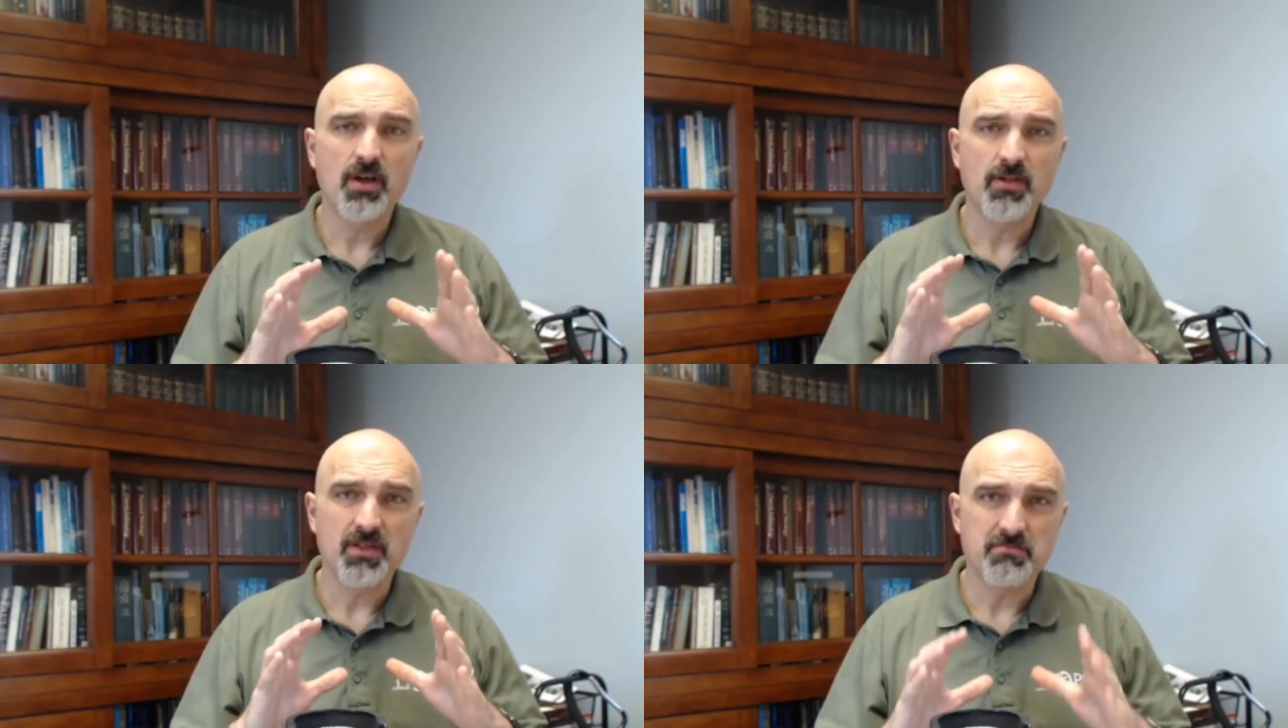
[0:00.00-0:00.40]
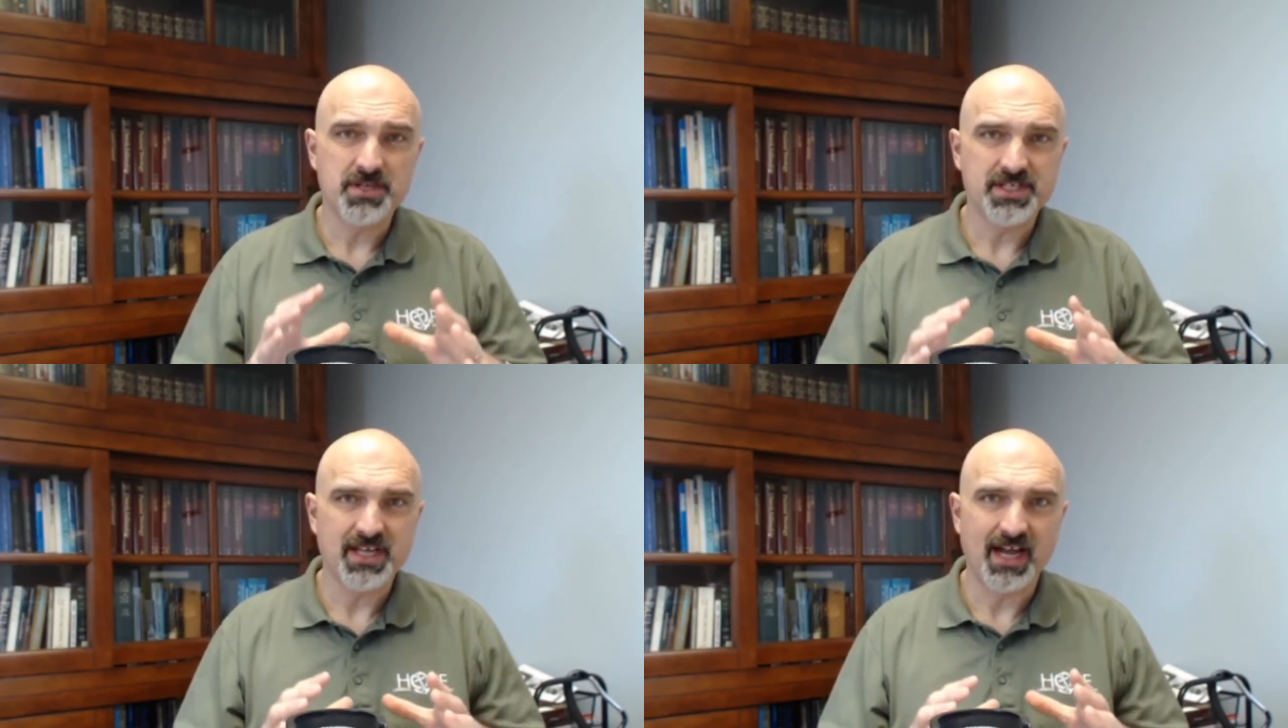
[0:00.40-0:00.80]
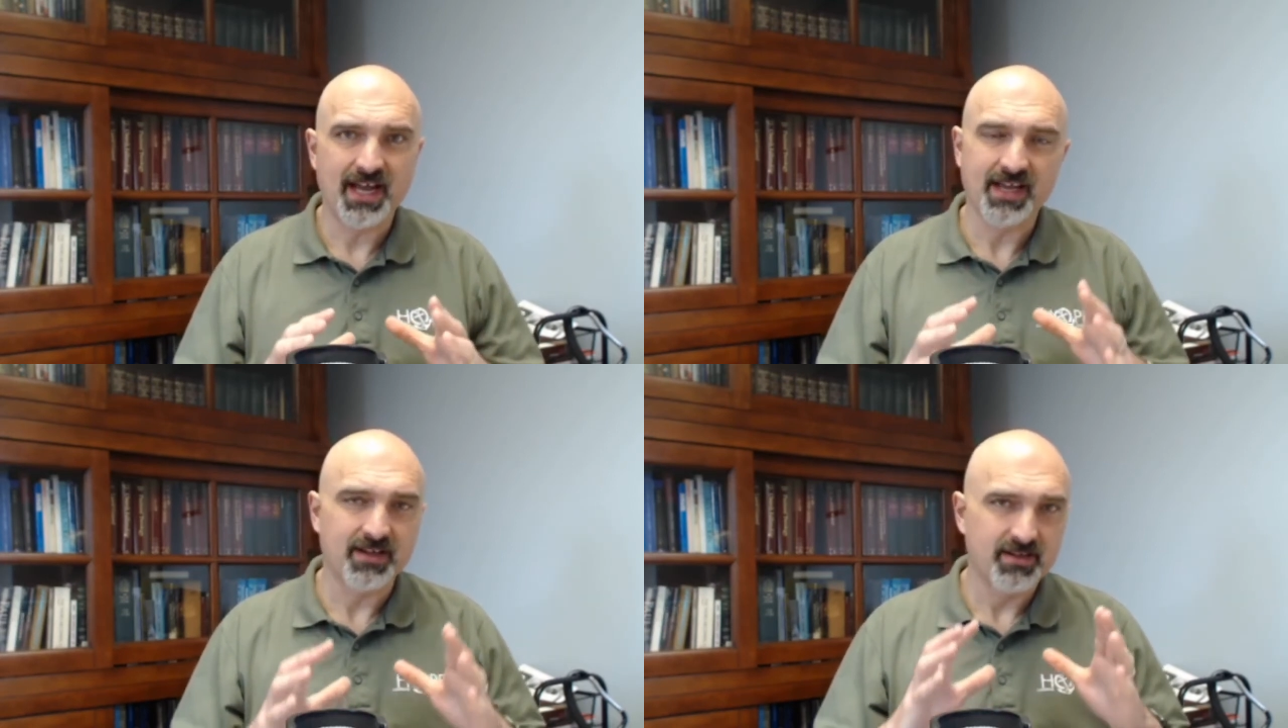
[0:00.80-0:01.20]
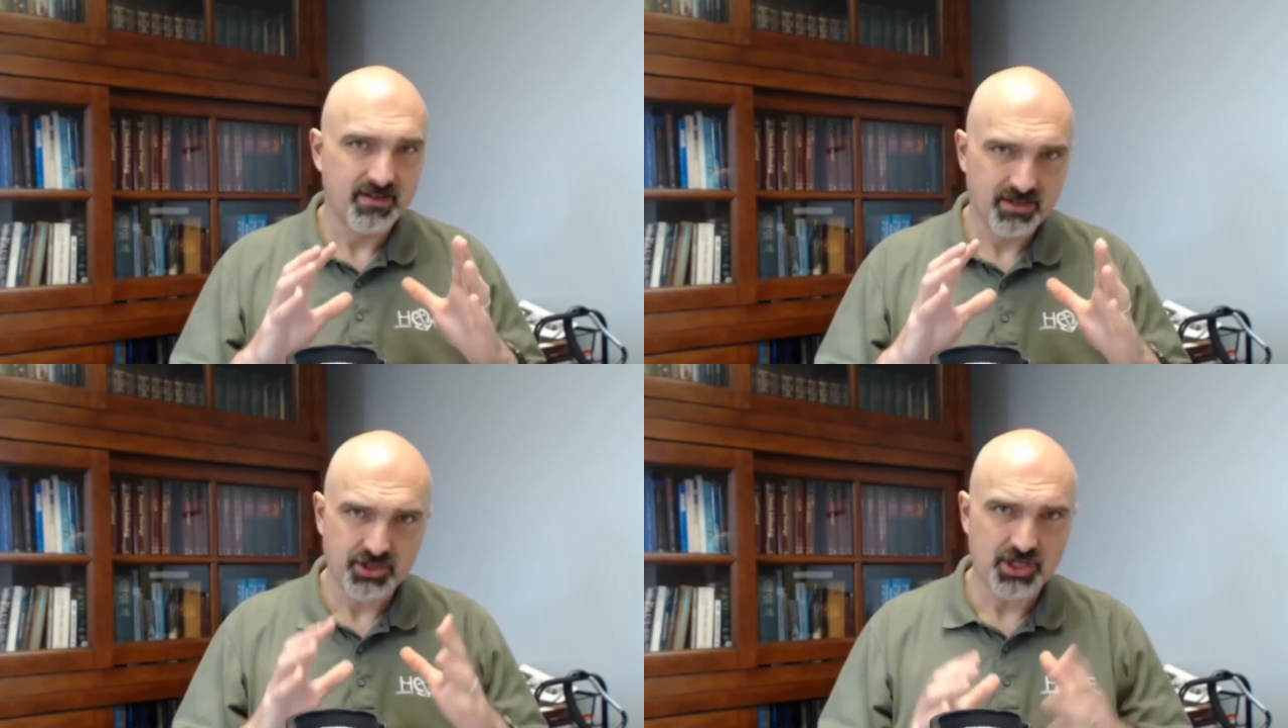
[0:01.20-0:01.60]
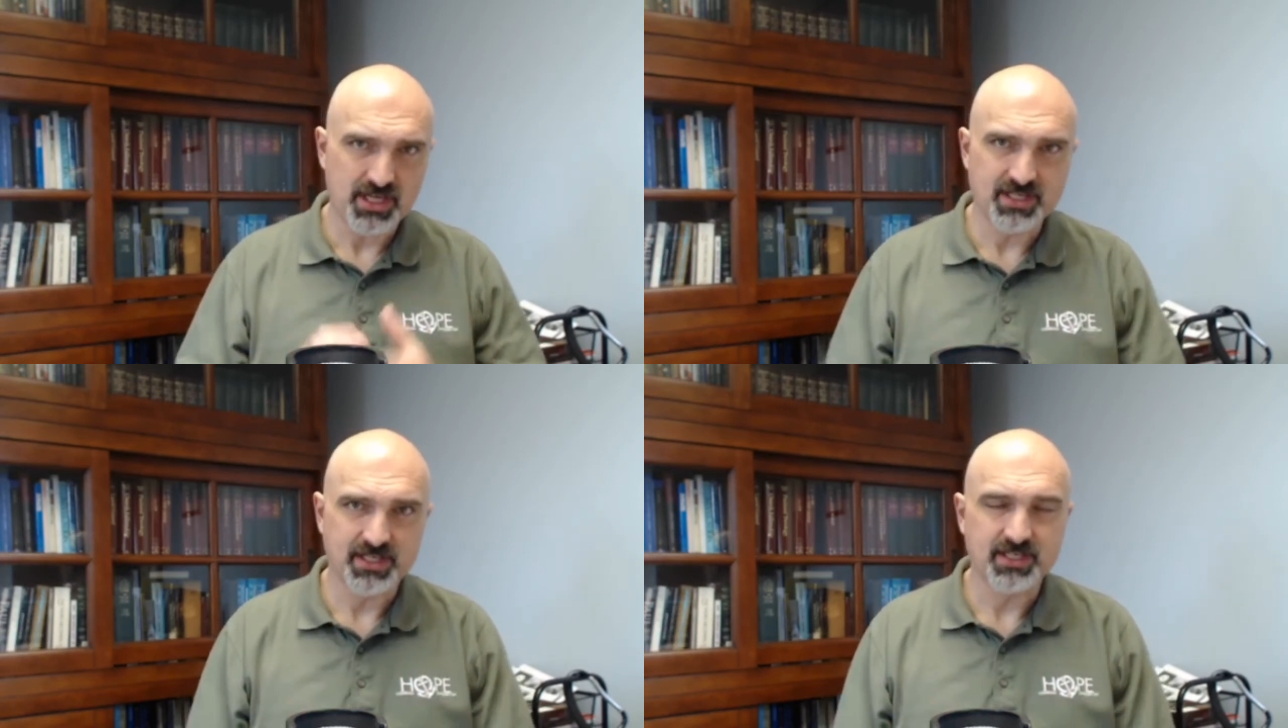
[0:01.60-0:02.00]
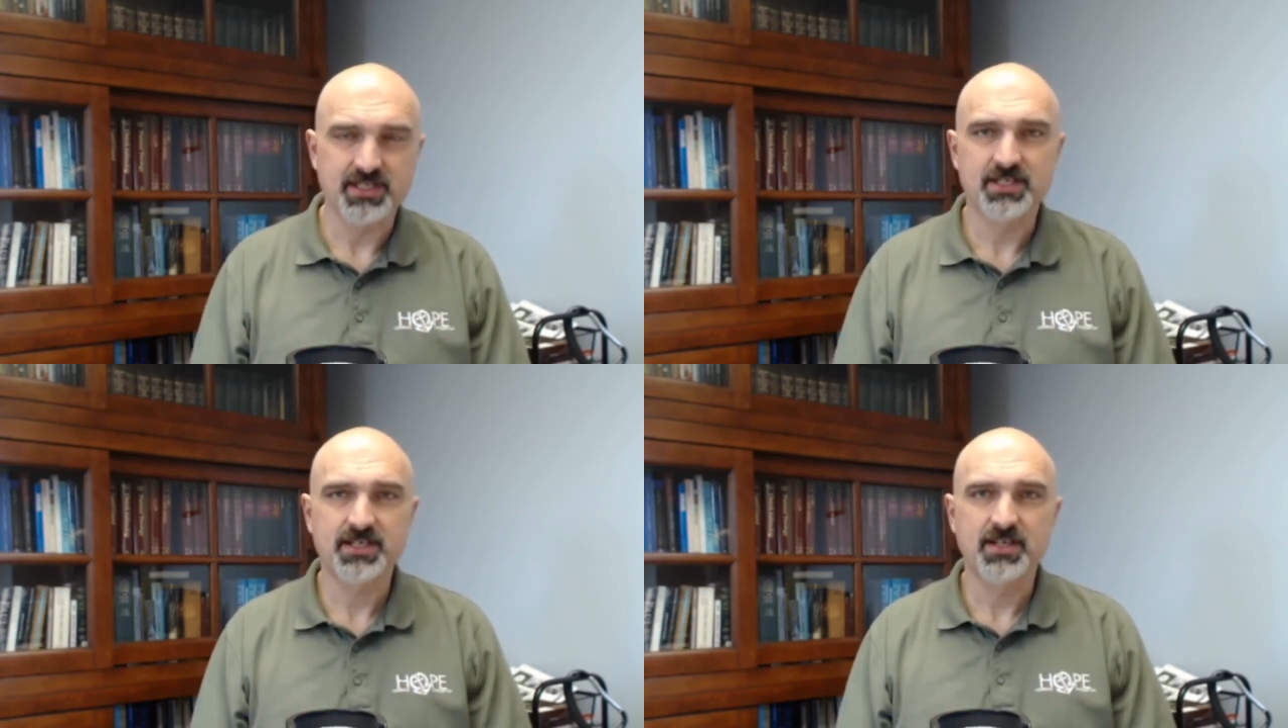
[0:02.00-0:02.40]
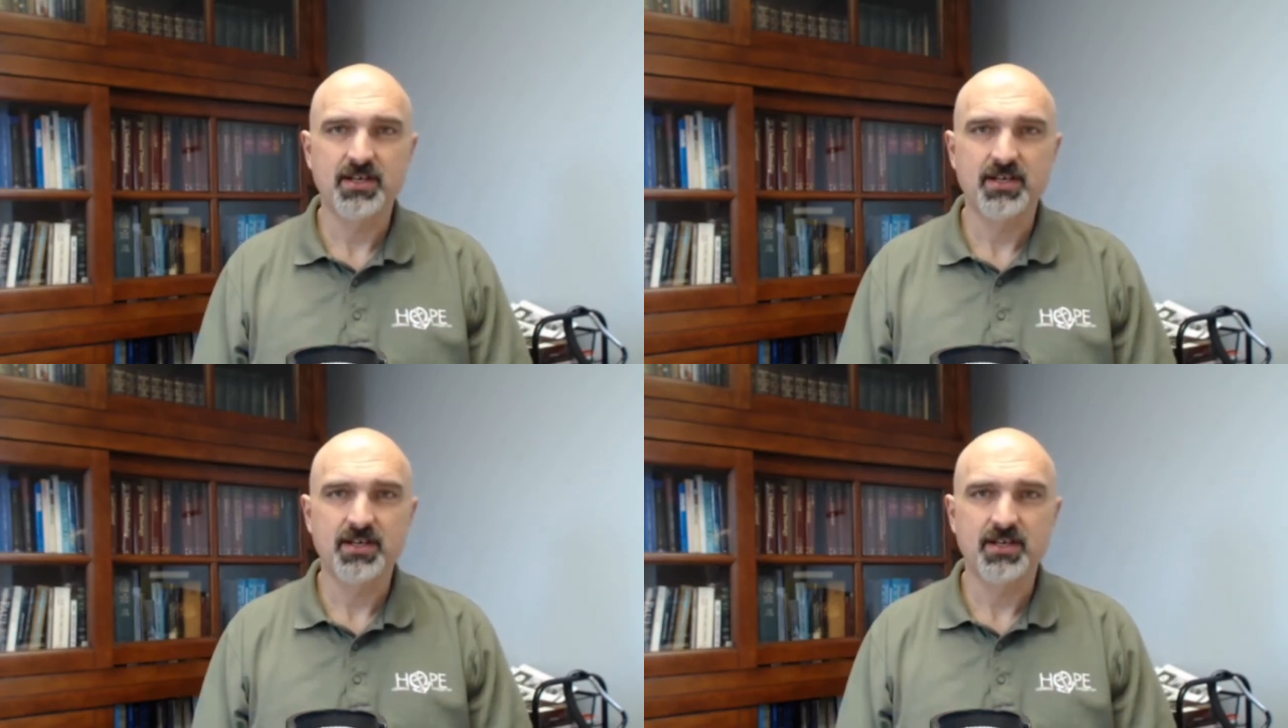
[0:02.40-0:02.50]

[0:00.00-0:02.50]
the Messiah, Jesus,